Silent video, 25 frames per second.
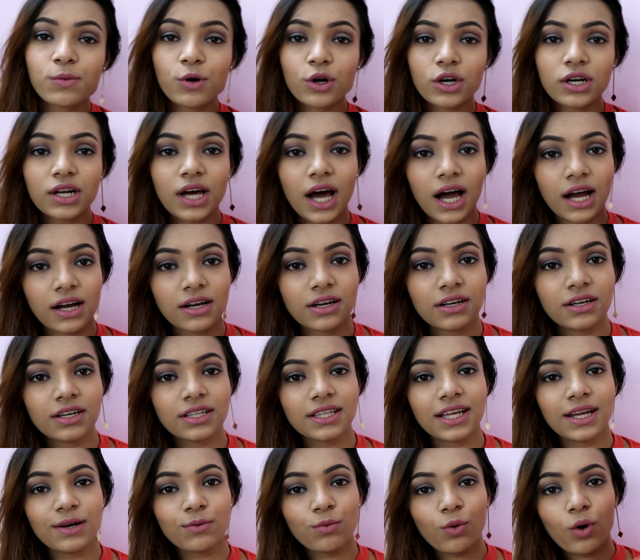more darker
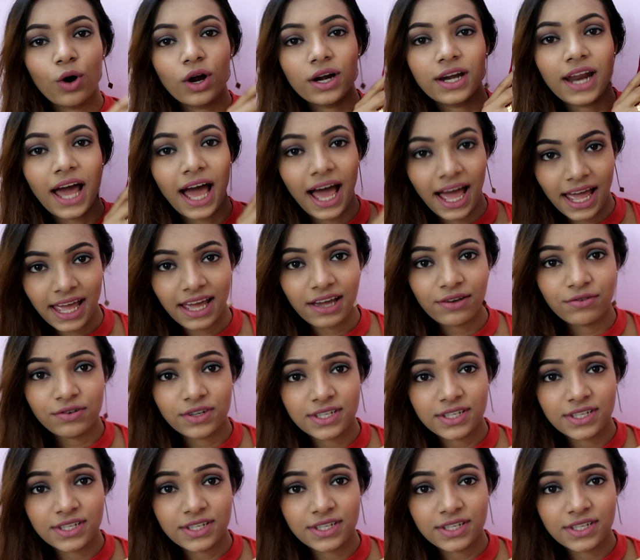than what I have